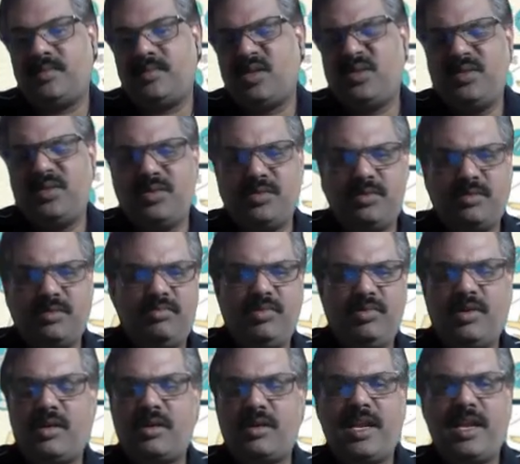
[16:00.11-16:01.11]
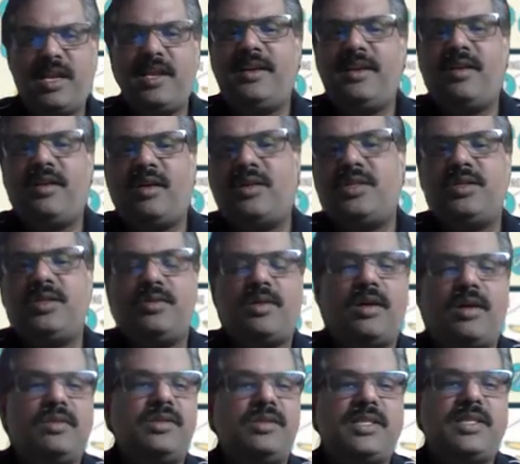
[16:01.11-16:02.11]
so you're really not sure
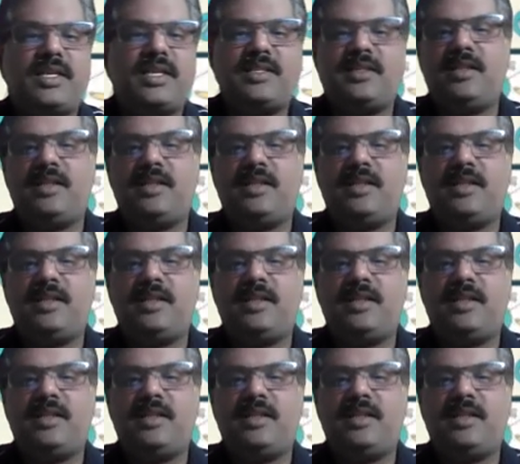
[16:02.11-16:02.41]
how this Excel